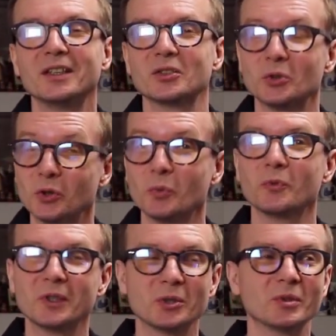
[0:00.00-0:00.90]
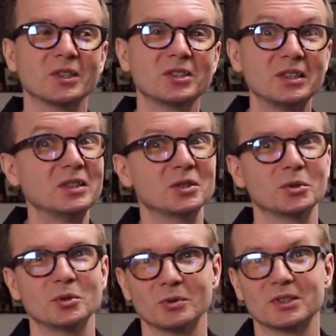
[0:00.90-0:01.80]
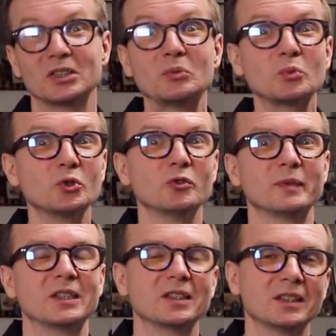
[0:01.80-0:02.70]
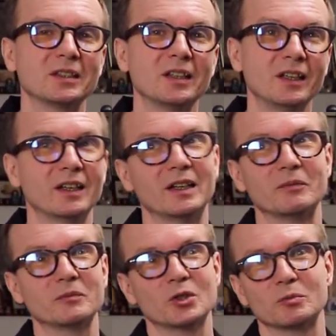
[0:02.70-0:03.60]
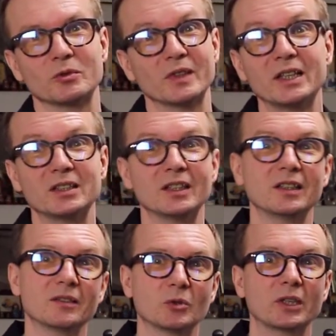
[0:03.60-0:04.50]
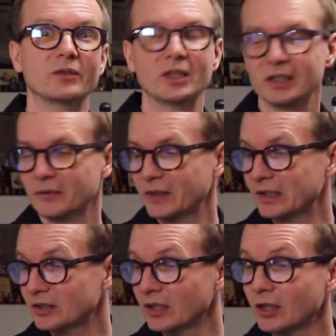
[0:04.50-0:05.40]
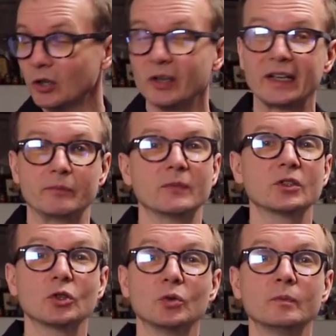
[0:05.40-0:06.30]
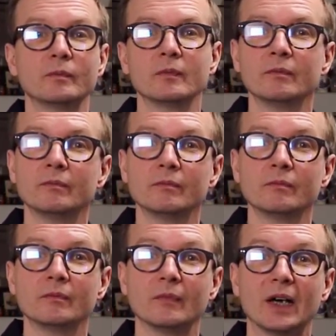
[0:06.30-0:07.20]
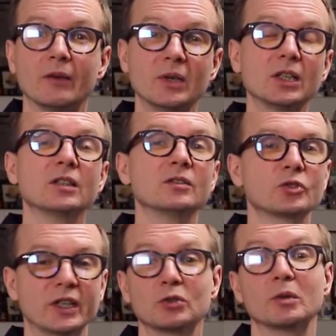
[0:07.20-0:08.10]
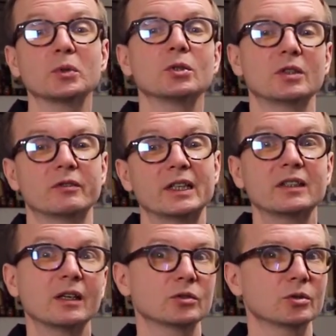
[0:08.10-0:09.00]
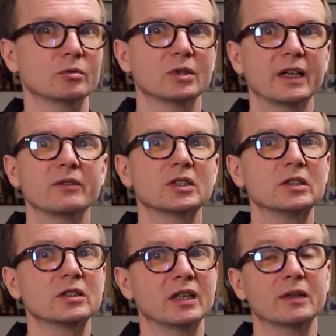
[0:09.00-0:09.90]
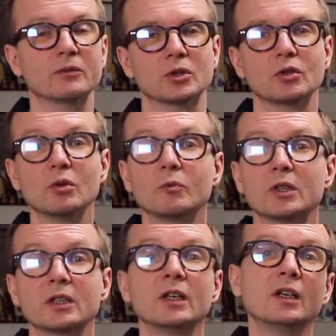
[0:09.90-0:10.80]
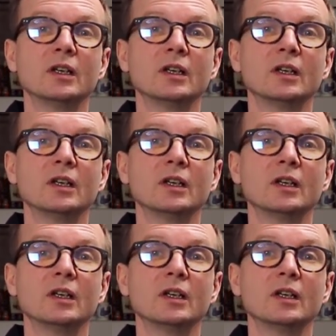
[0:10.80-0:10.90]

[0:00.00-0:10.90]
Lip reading: So hopefully you'll see it too. You'll see improvement in terms of lighting, whatever other things. Okay, so I will try to upload it right now so you would have it in time for the homework.